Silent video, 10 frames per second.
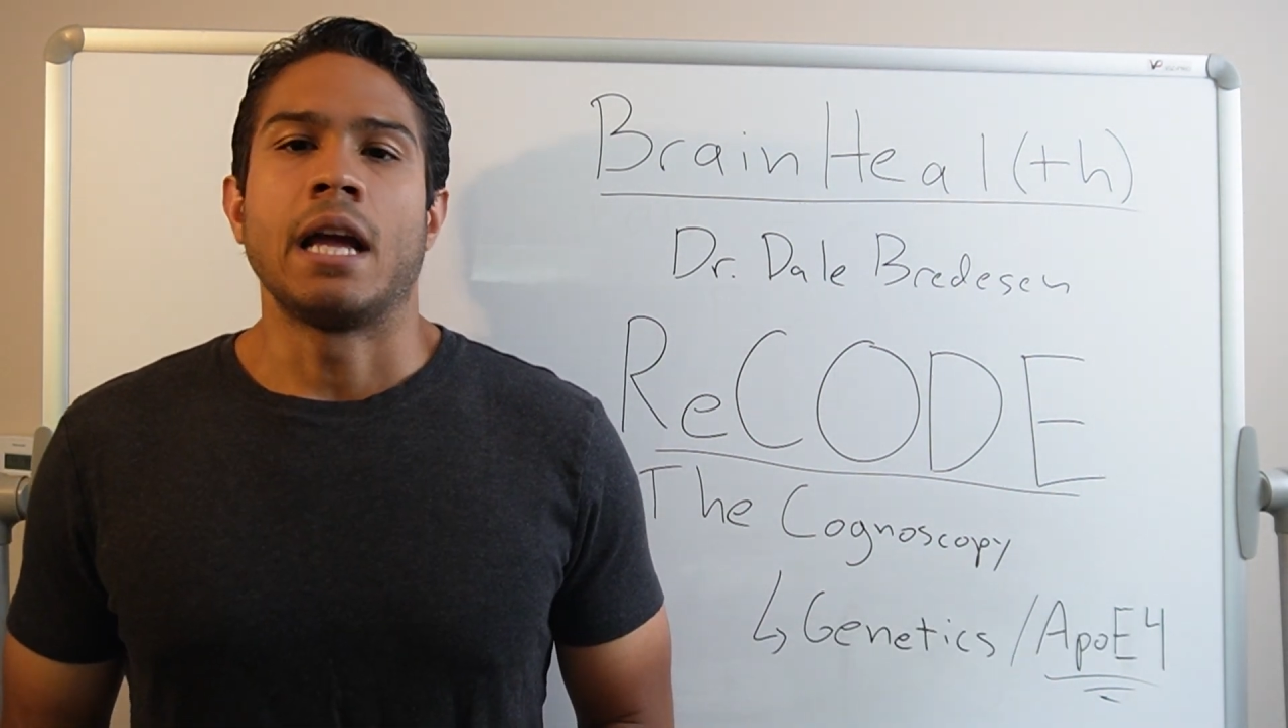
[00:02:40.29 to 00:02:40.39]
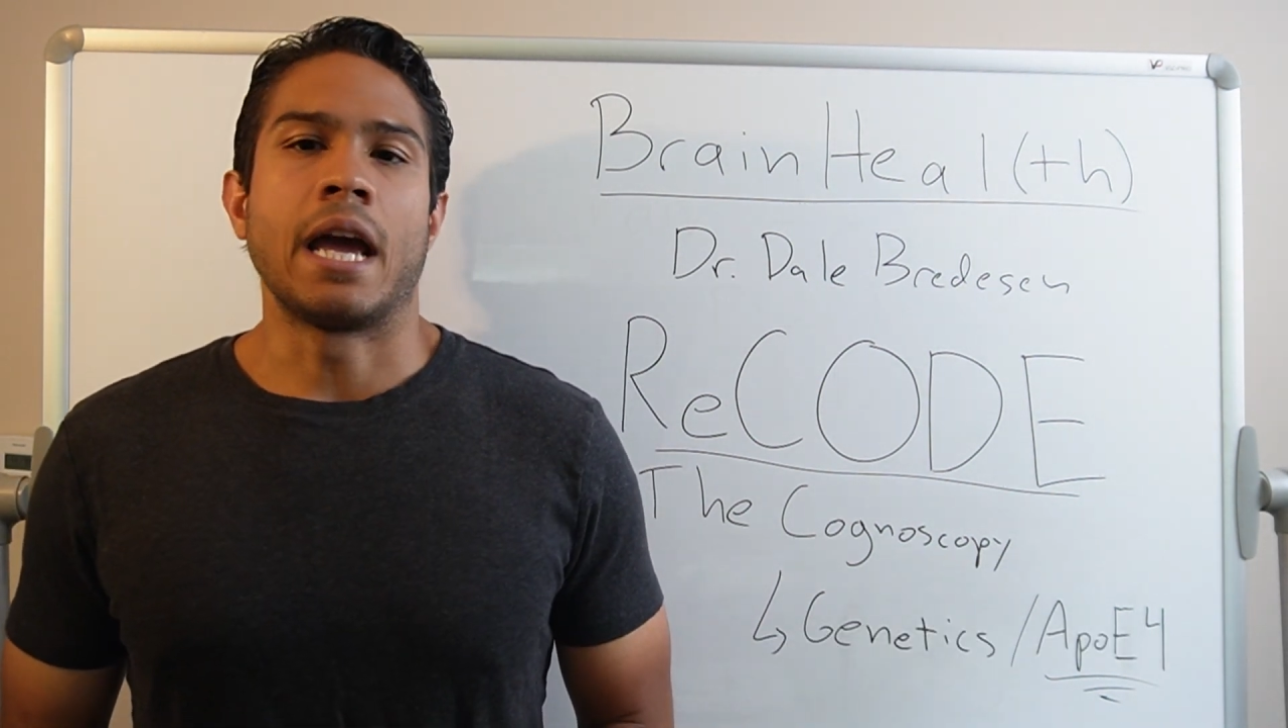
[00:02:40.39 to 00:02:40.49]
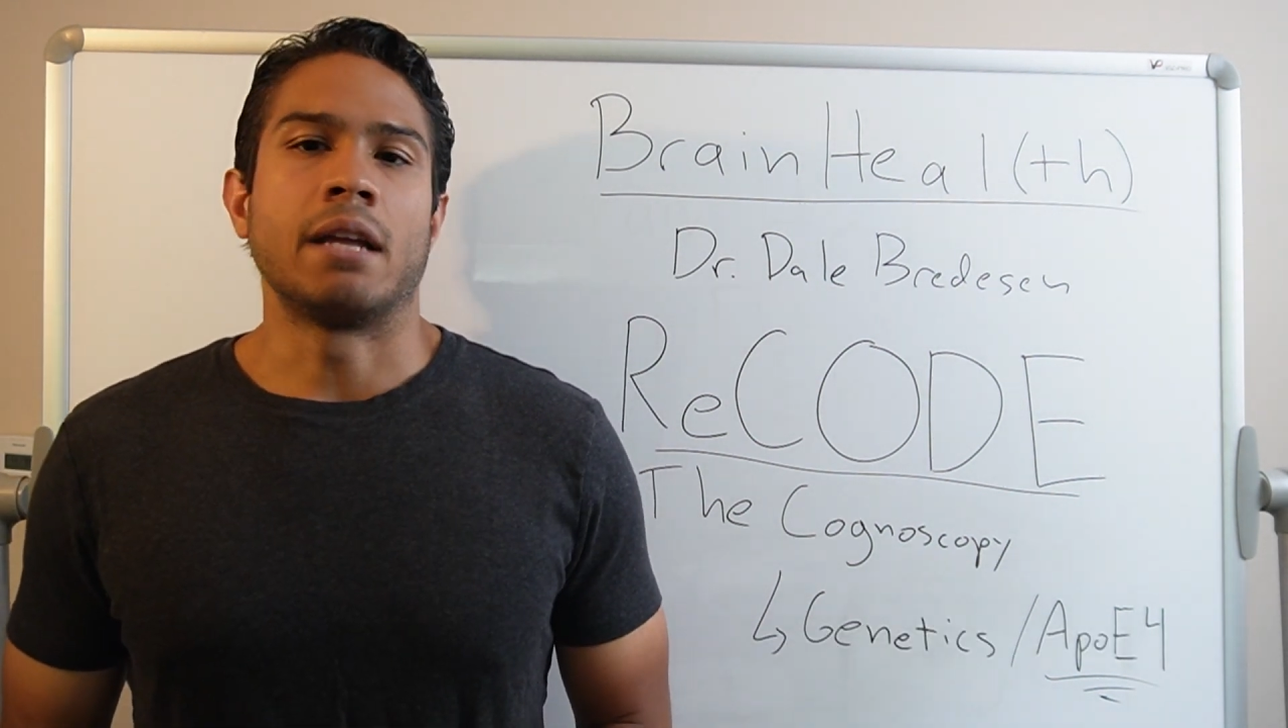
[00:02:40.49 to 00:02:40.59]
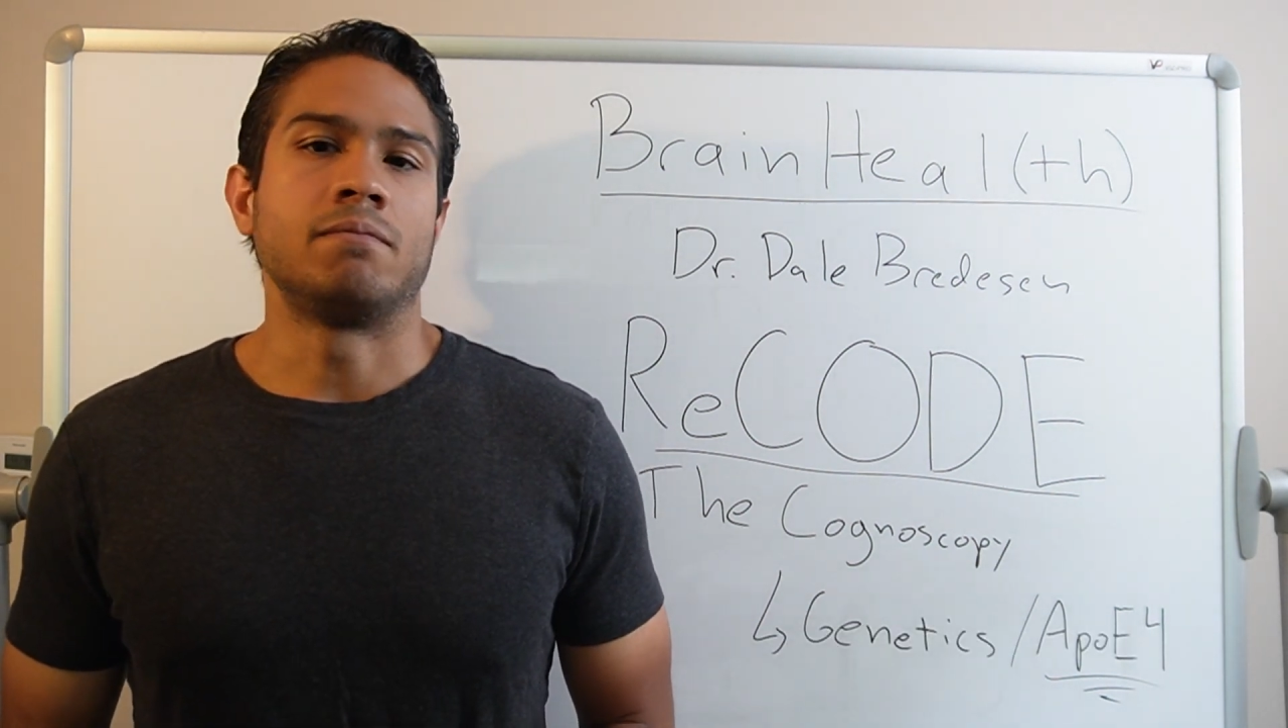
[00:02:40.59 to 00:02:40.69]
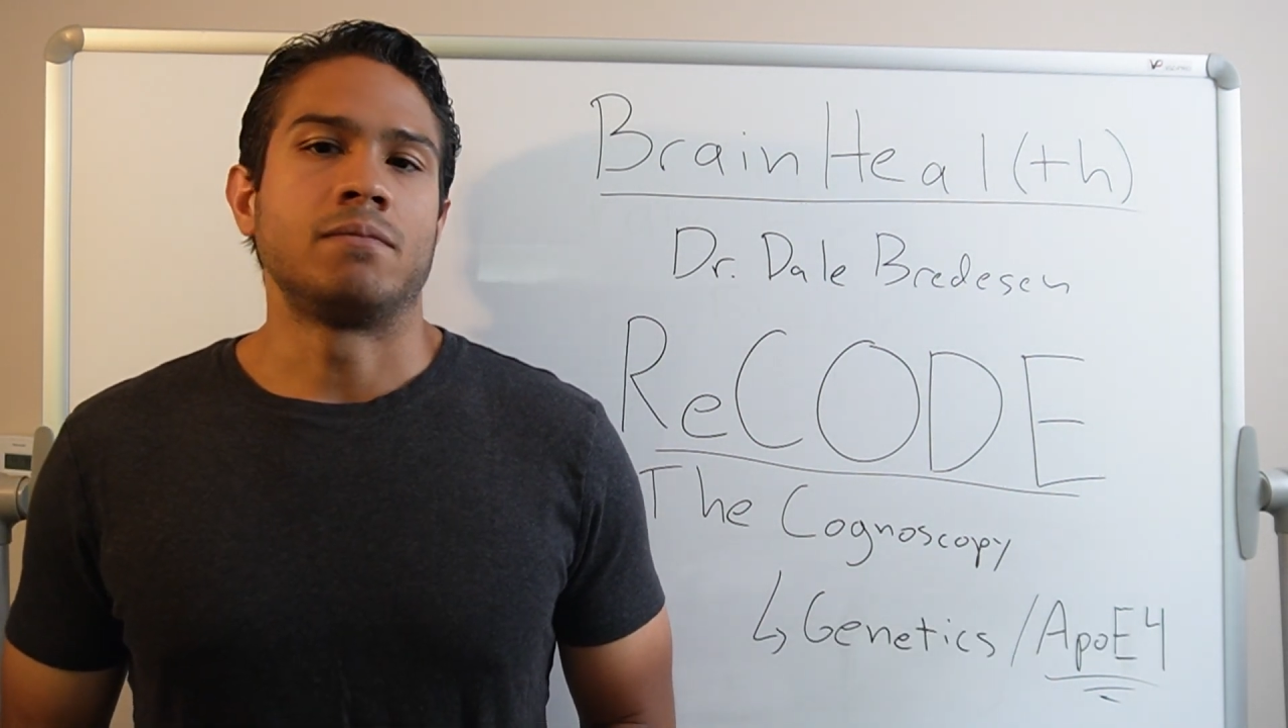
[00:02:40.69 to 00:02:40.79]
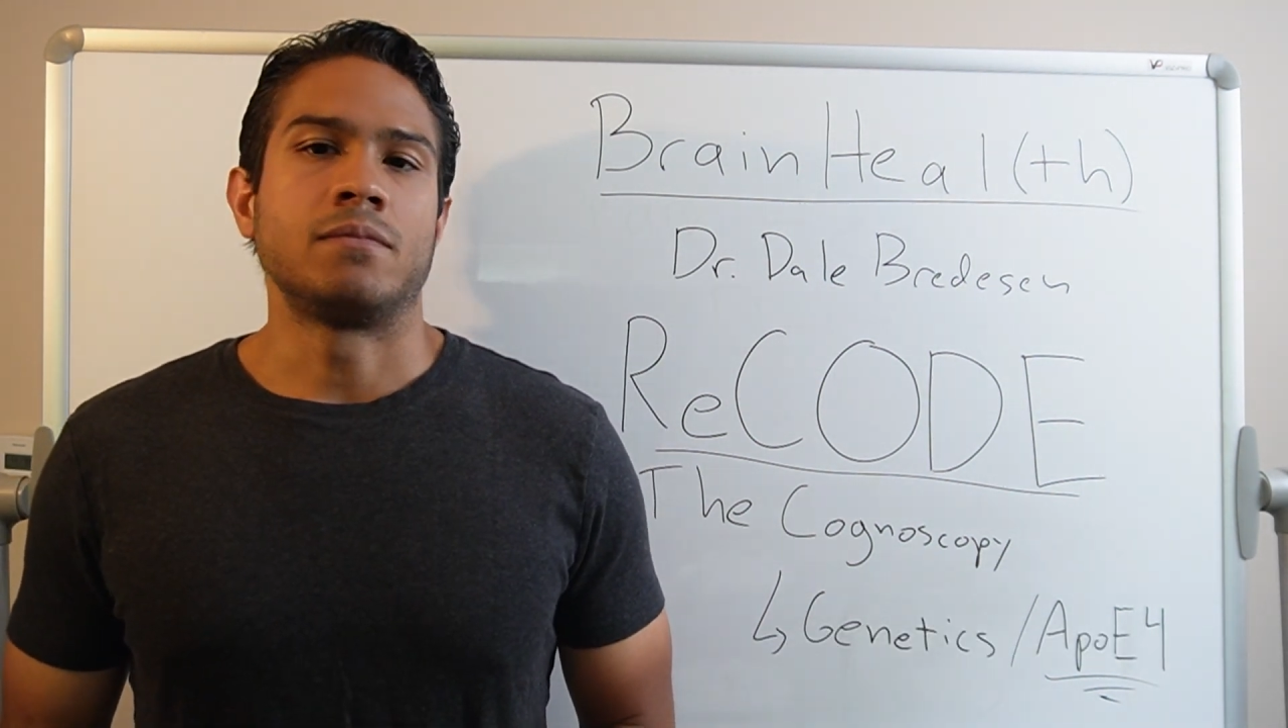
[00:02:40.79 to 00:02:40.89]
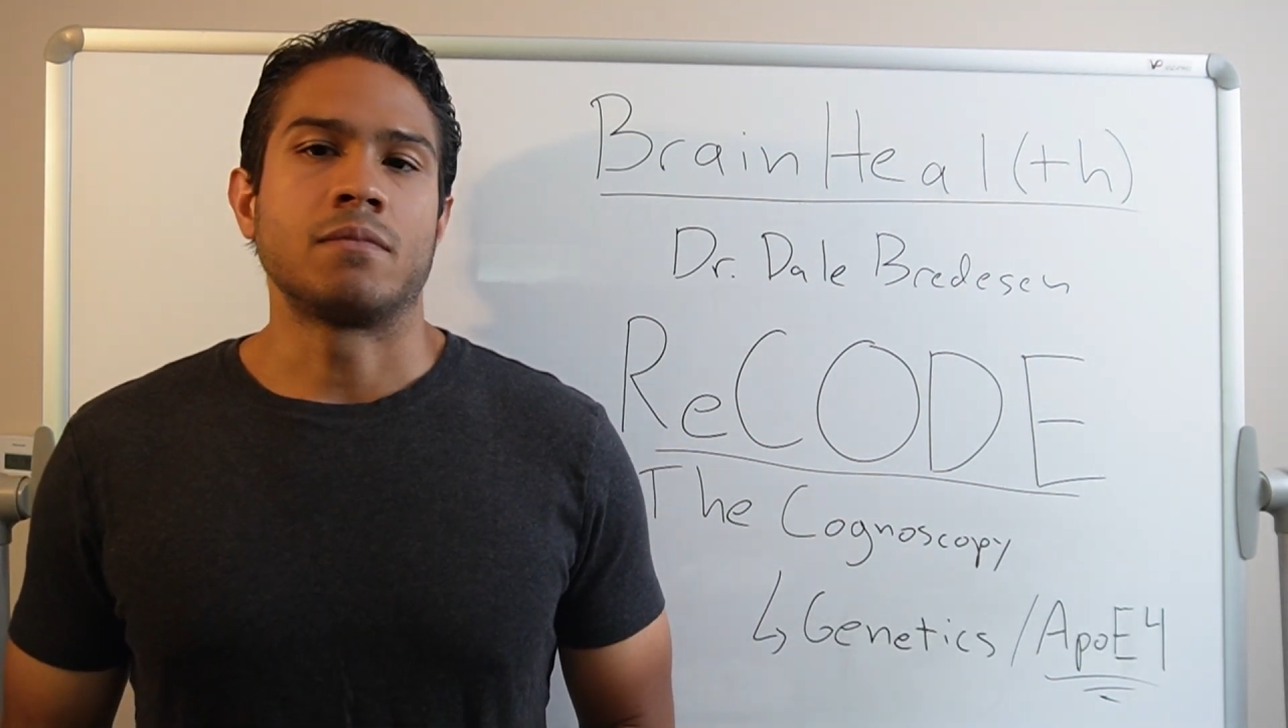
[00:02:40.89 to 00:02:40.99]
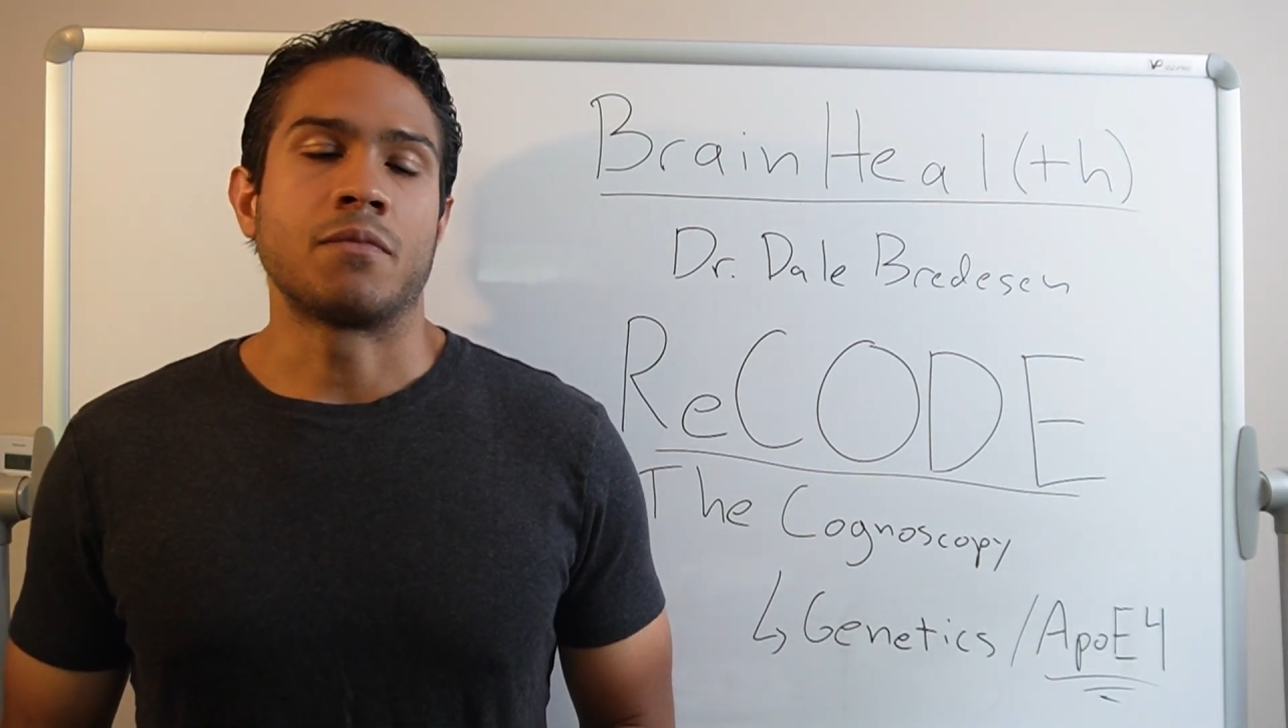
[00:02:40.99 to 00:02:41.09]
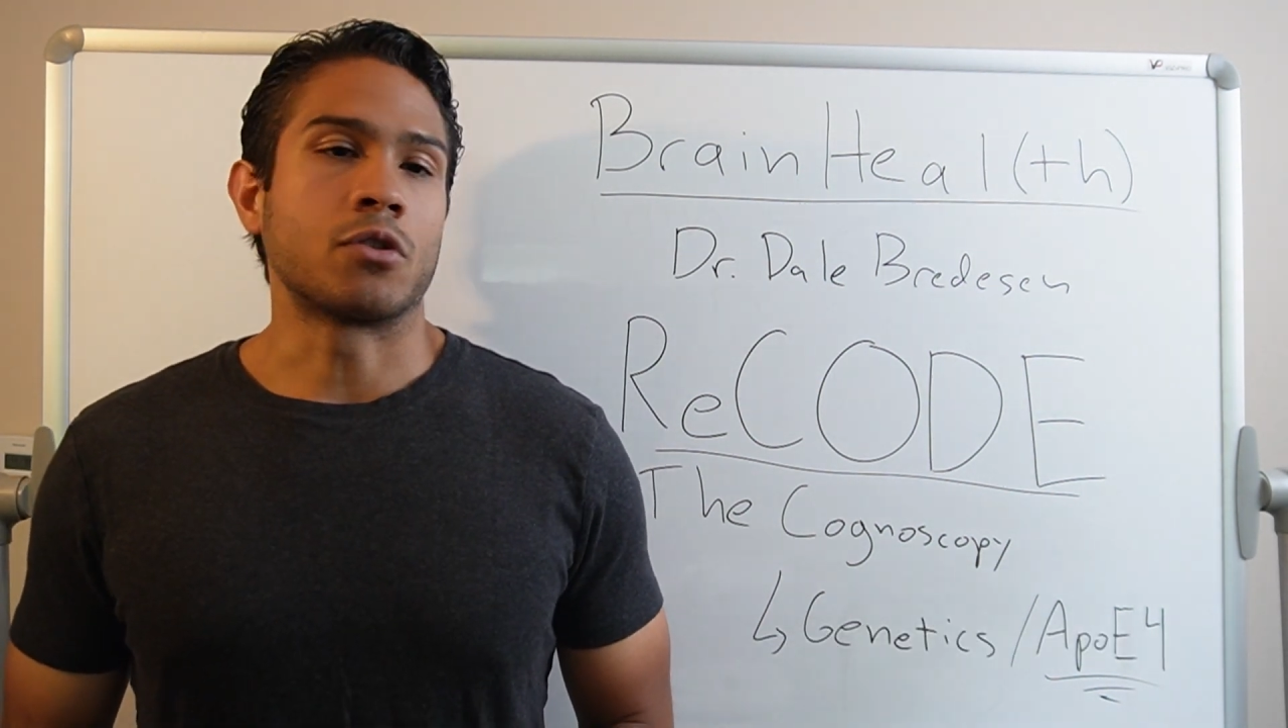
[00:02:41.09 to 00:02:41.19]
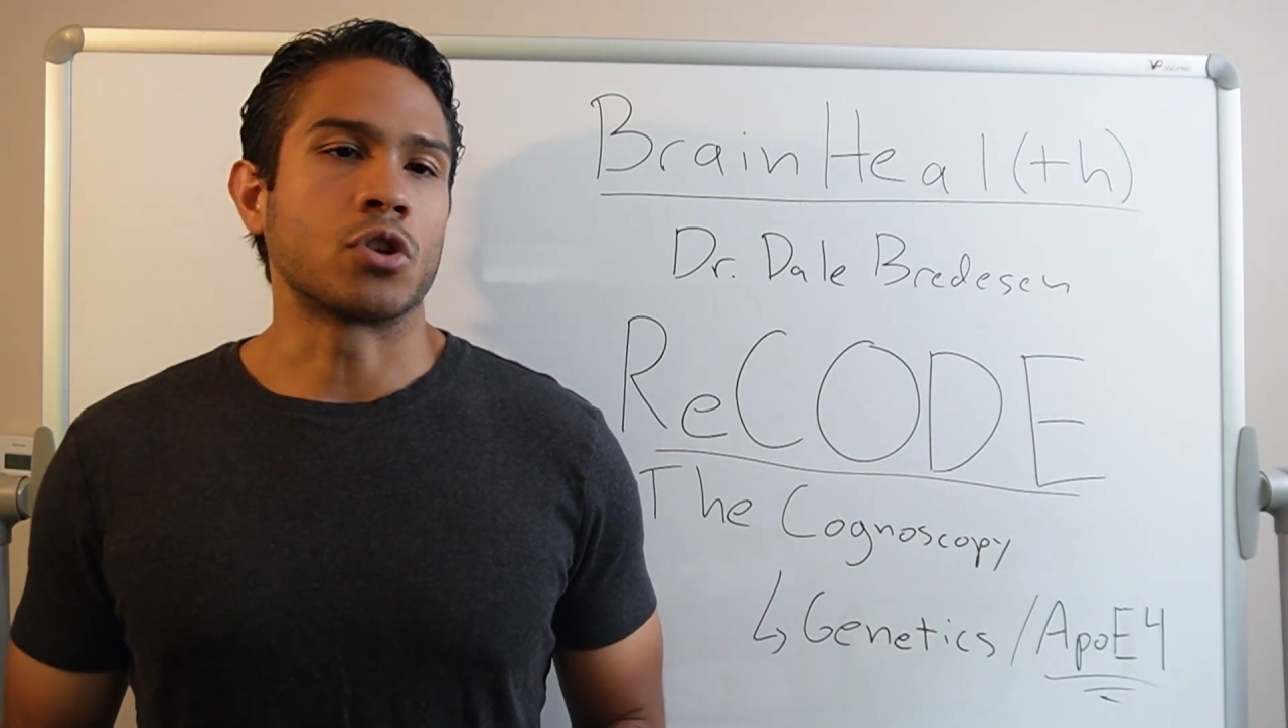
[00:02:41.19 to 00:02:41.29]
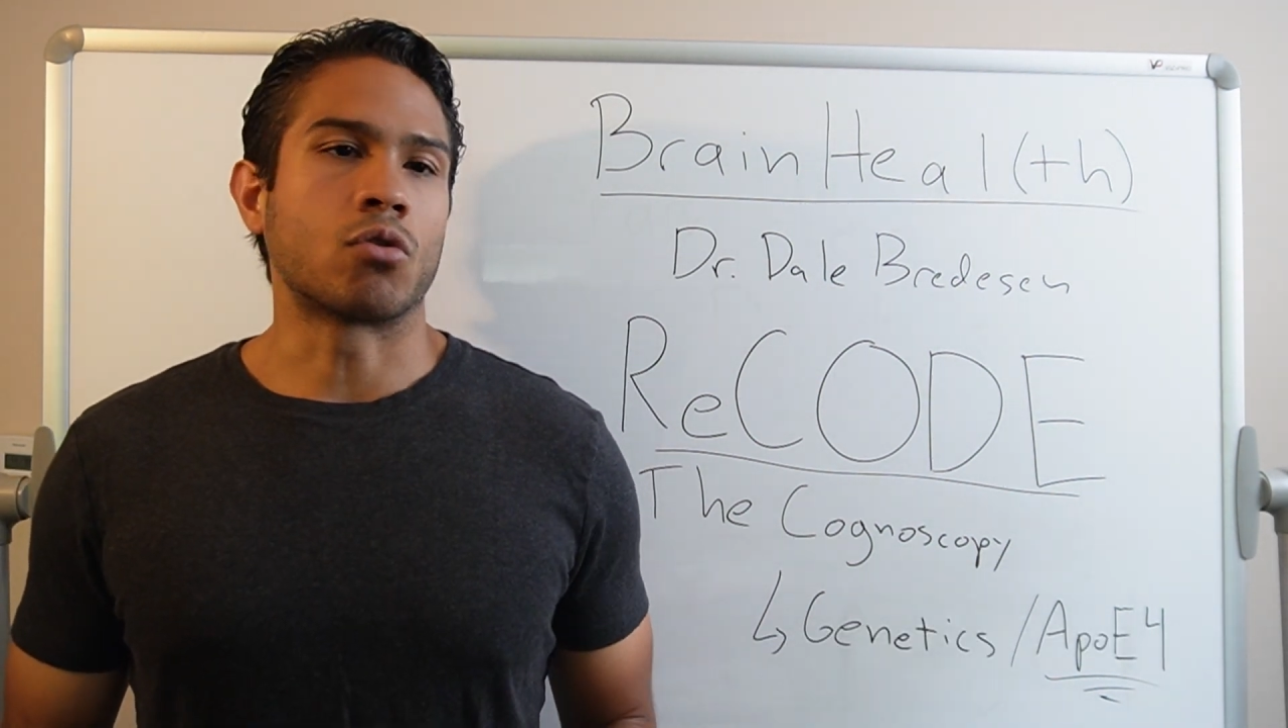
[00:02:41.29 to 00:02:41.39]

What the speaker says: And there's